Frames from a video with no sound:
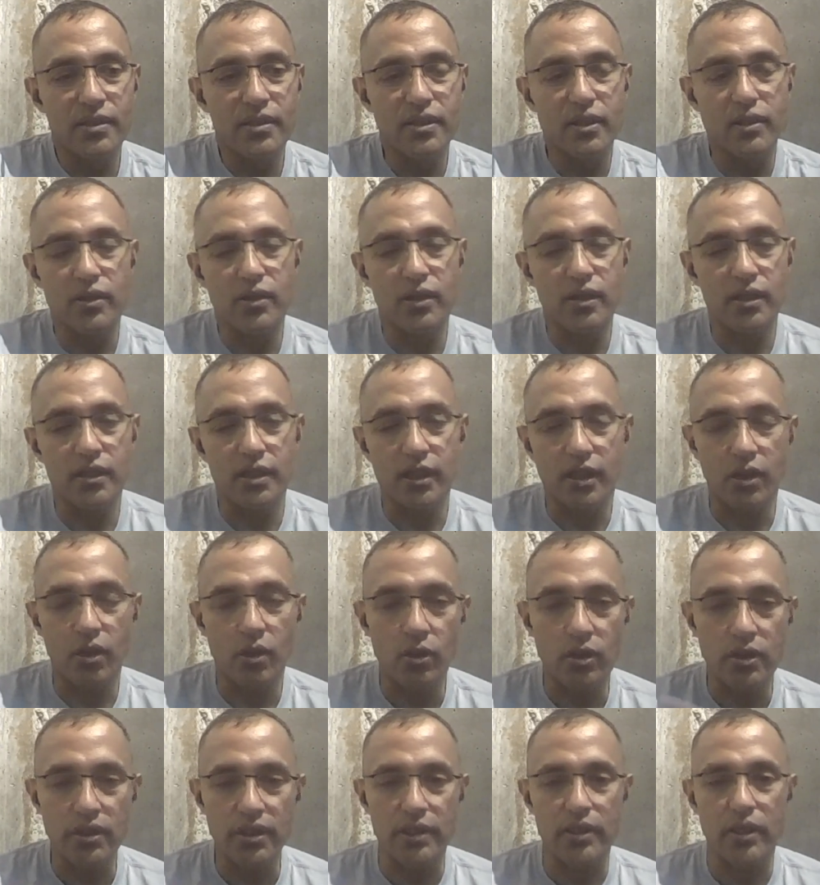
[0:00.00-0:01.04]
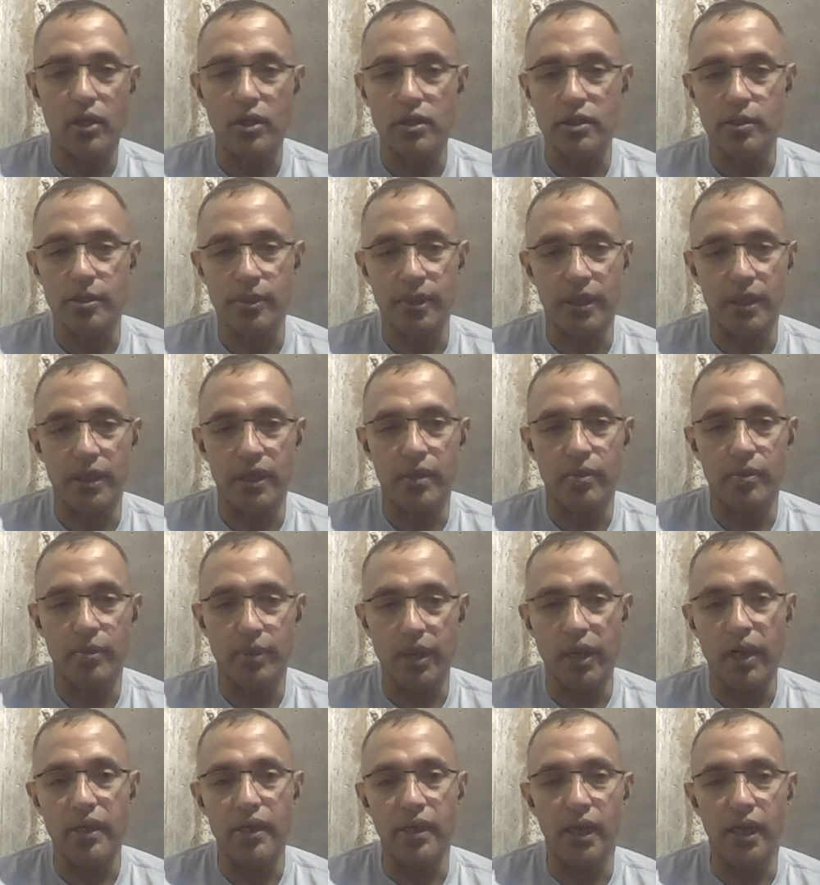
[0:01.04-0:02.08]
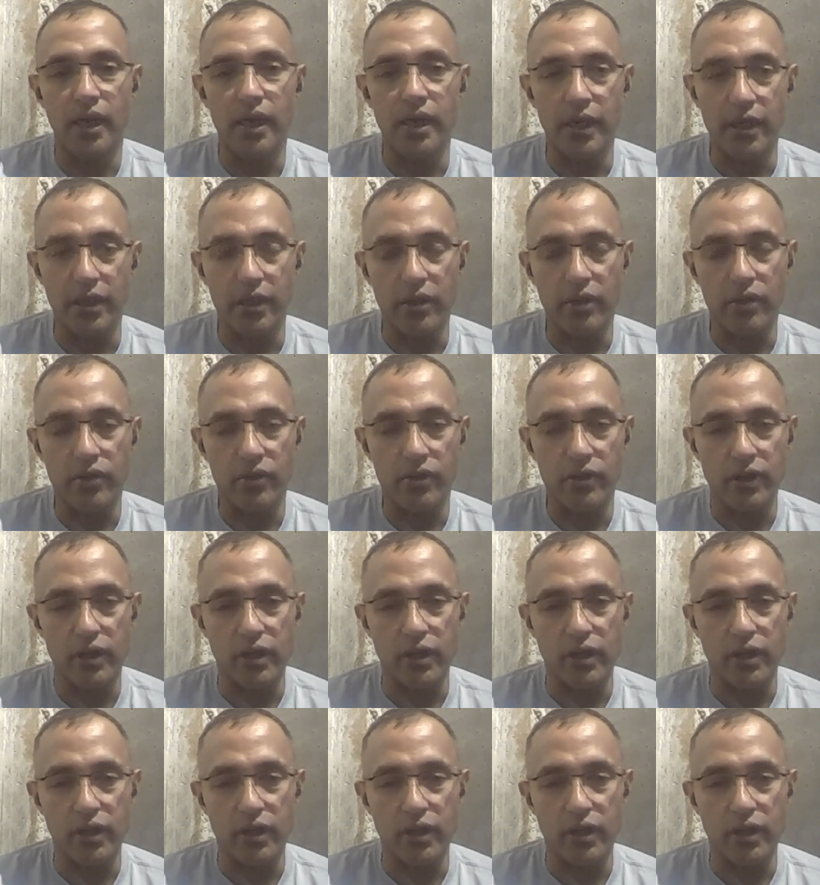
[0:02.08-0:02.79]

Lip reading: So the core technology behind Ionir,